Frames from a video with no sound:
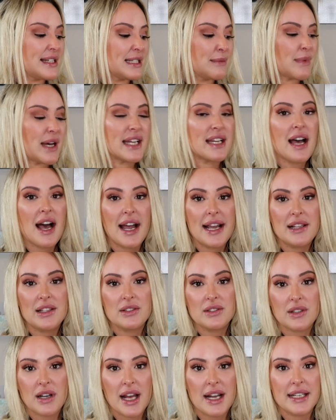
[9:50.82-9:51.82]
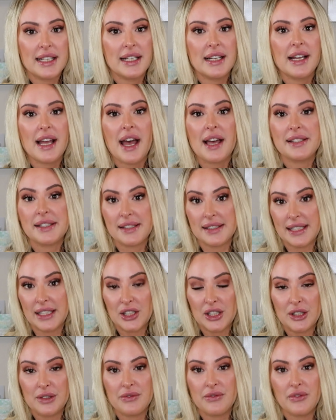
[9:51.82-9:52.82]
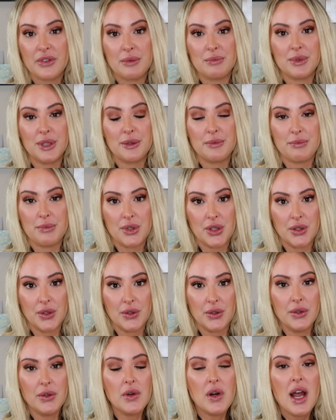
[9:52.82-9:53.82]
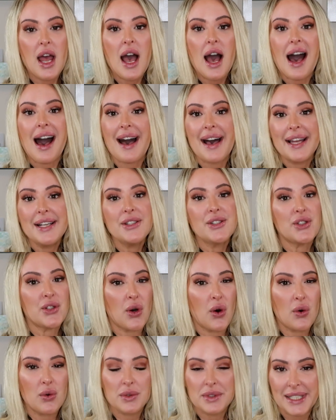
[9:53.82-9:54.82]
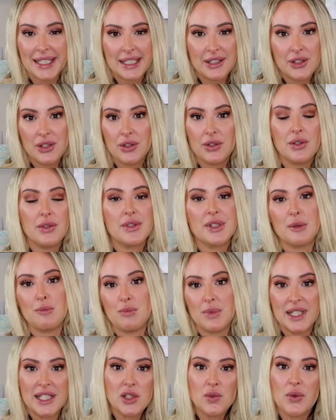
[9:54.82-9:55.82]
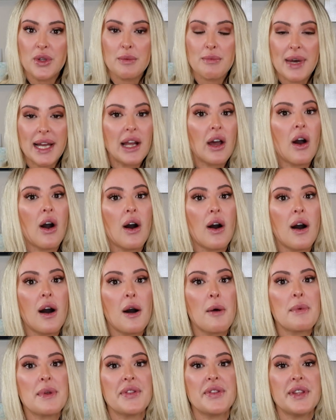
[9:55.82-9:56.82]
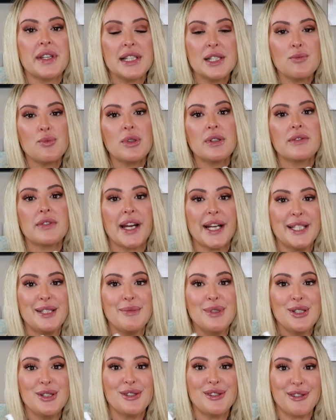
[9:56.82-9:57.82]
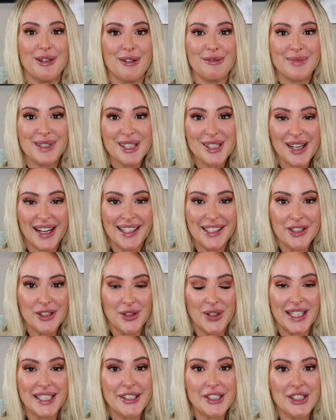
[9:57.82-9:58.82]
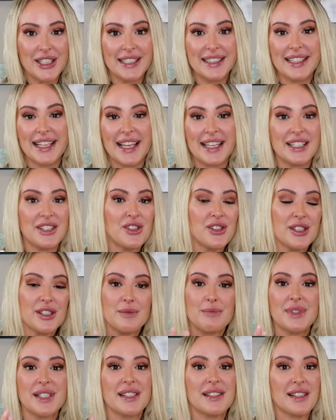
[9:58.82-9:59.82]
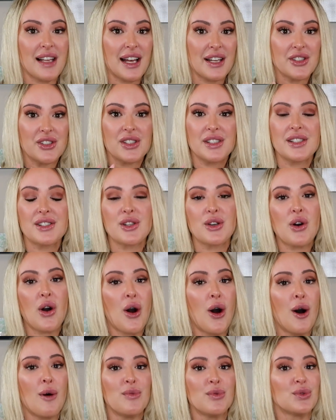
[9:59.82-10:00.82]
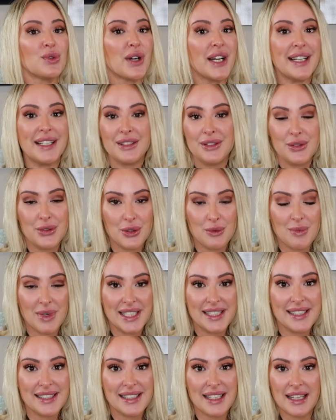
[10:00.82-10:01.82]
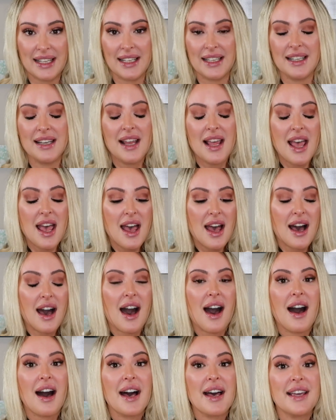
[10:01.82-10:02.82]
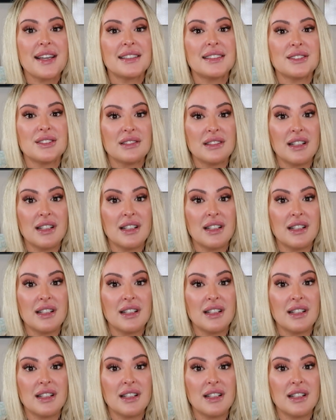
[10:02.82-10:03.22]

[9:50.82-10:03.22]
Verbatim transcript: is my Hyaluronic Serum from Le Mieux. I don't need to use a mist with my Calm. This provides me so much hydration that it just massages the Calm right into my skin. I